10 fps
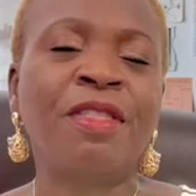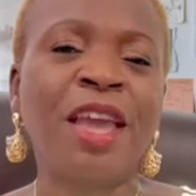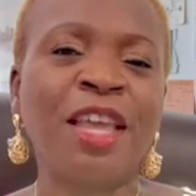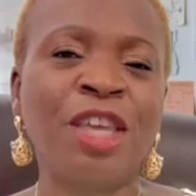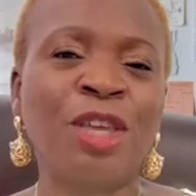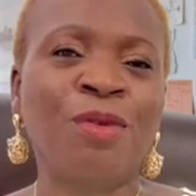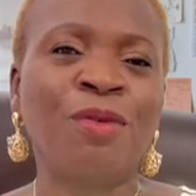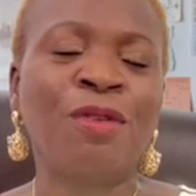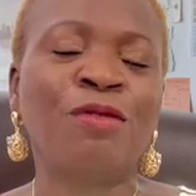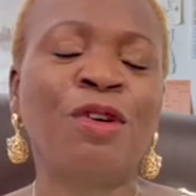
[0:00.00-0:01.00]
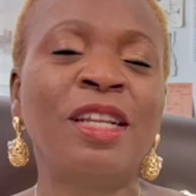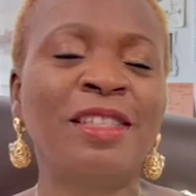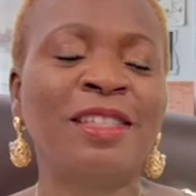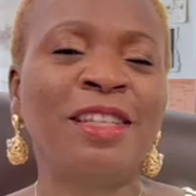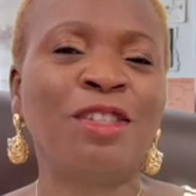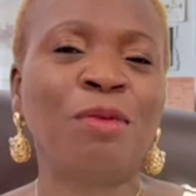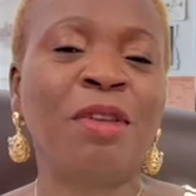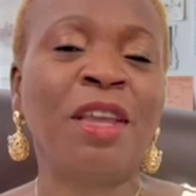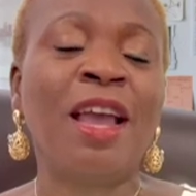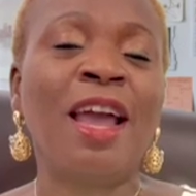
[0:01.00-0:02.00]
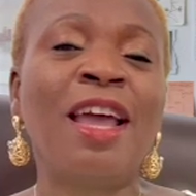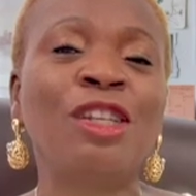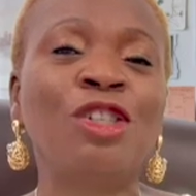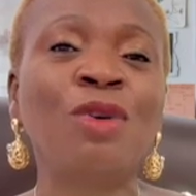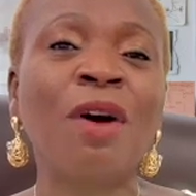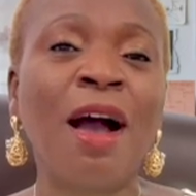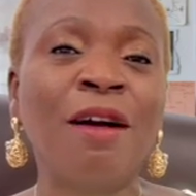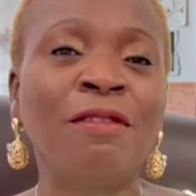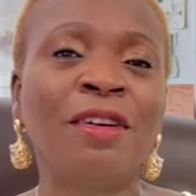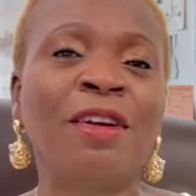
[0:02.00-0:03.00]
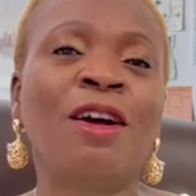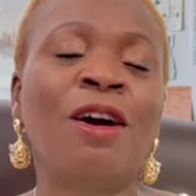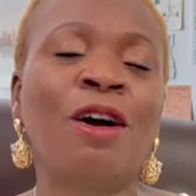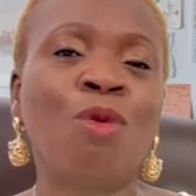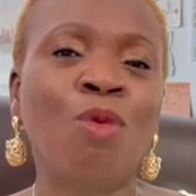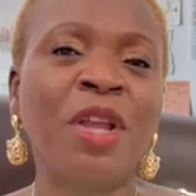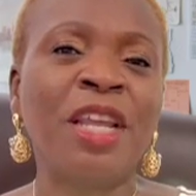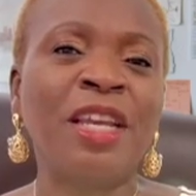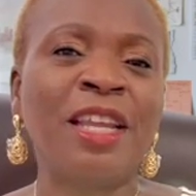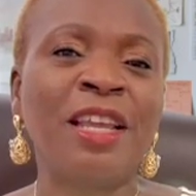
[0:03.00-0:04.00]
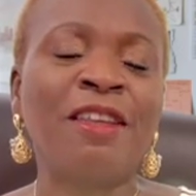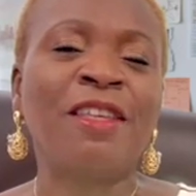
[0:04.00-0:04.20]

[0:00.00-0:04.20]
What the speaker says: Thank you for listening to me and do have a winning day.